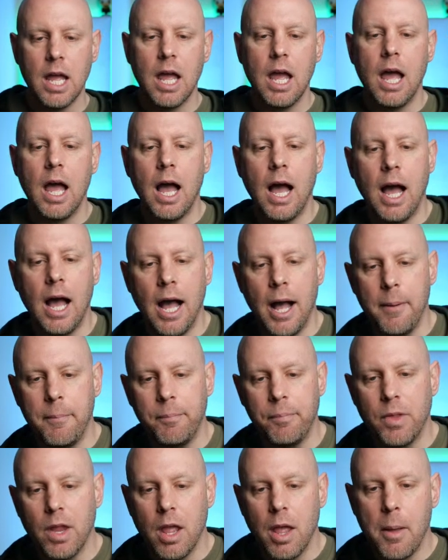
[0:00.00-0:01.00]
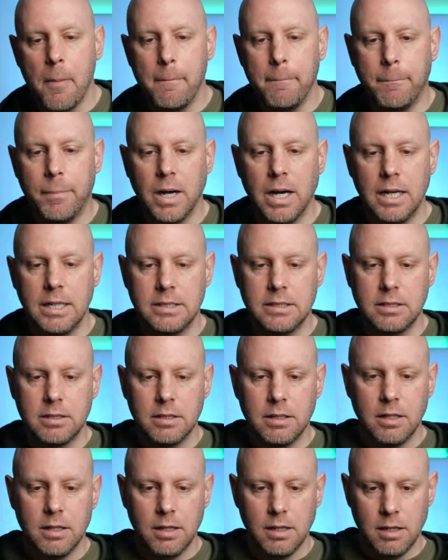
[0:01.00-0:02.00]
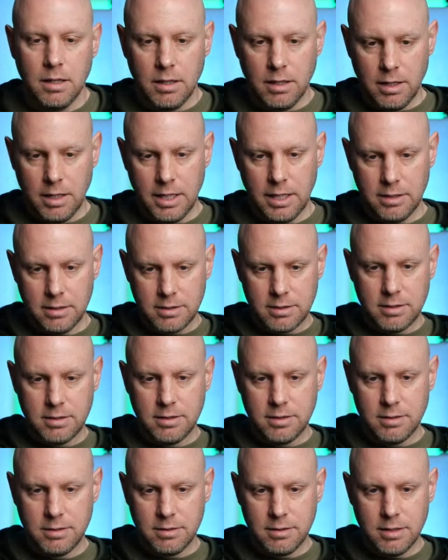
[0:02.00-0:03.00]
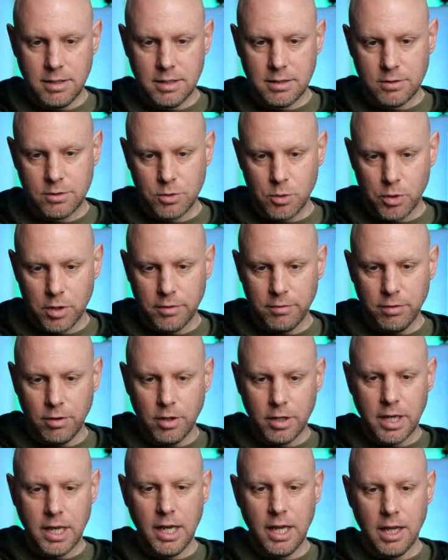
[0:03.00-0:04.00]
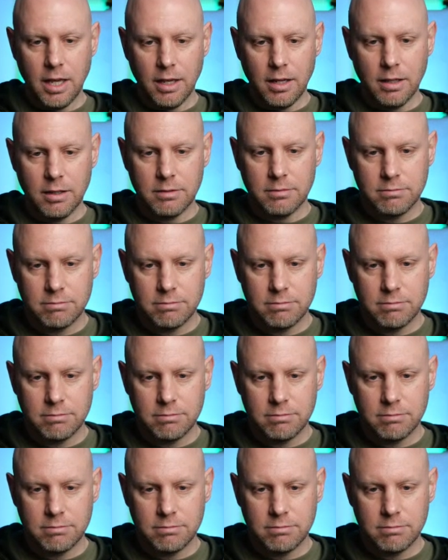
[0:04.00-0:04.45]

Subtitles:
But it's sort of looking,